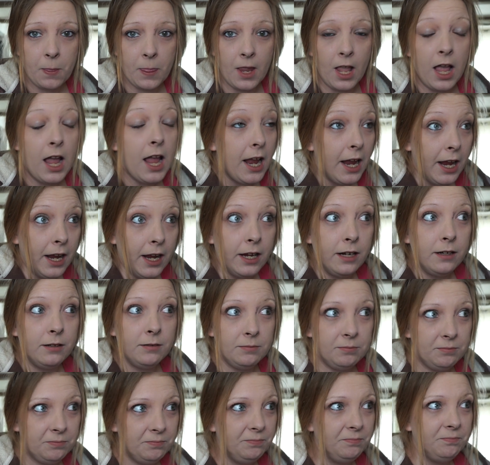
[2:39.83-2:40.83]
And
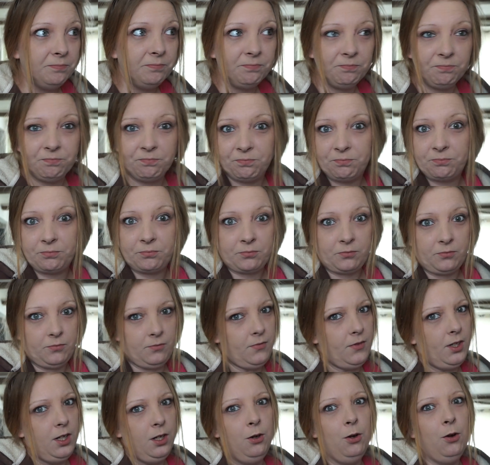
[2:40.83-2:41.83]

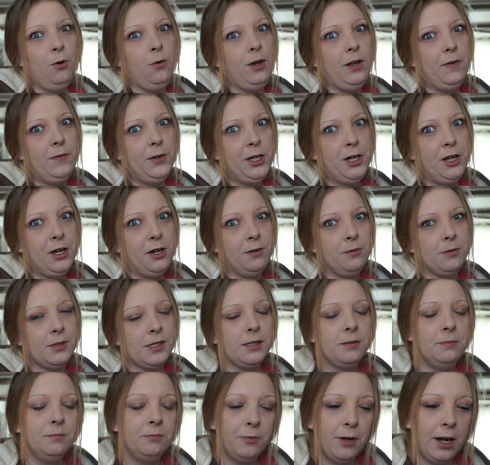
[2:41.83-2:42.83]
who even knows,
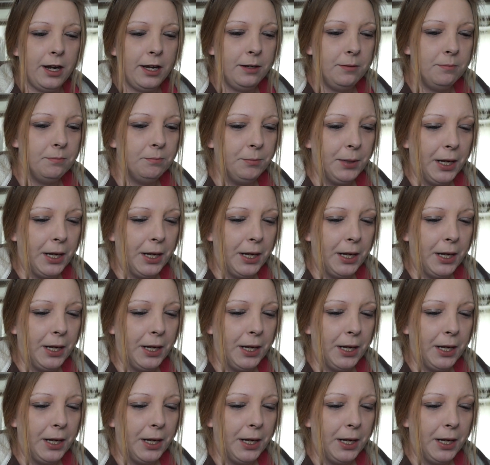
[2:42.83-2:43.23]
right?